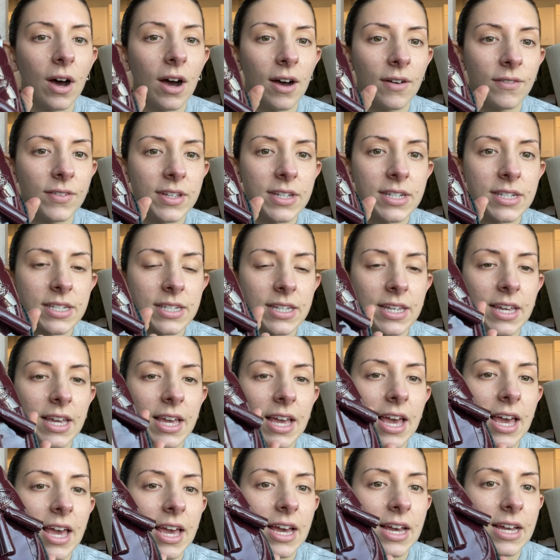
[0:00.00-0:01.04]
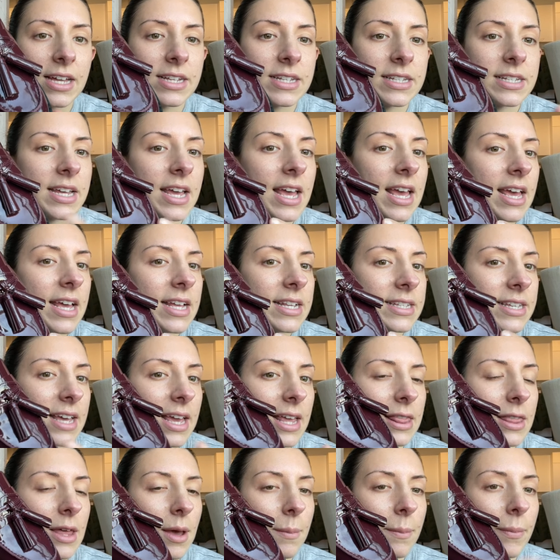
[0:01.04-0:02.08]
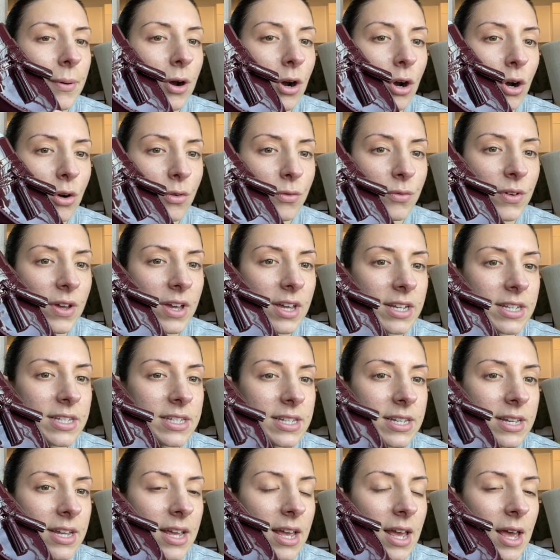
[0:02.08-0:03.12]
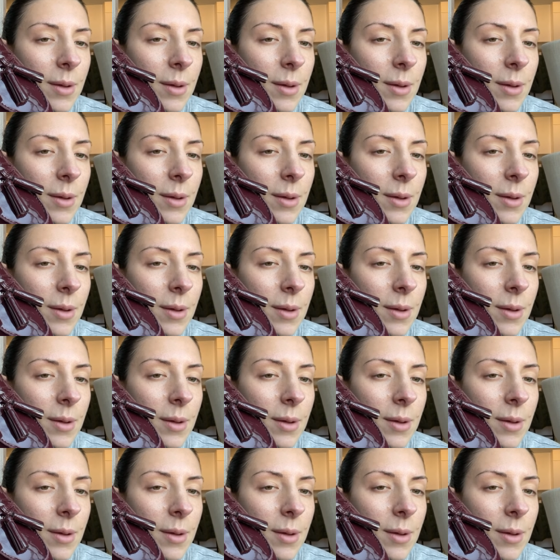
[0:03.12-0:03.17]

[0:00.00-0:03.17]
obviously, and it's like the perfect